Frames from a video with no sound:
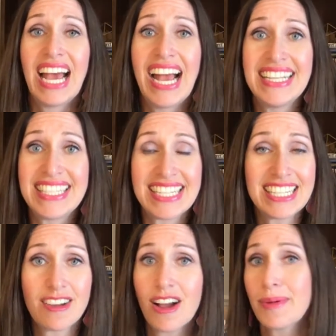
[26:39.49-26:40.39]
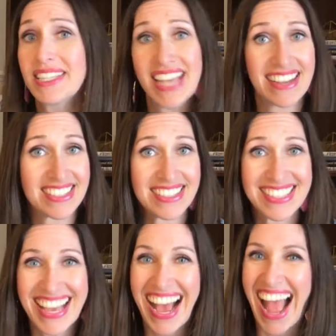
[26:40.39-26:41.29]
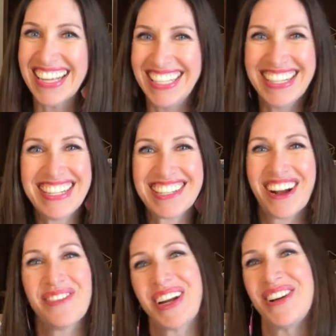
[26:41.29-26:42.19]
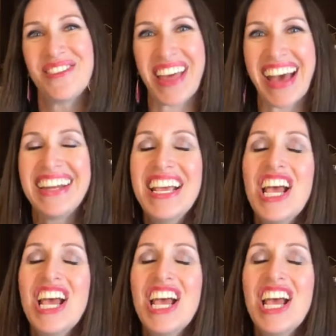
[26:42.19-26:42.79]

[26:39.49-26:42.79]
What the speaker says: I didn't talk about taxes. I didn't talk about all of that.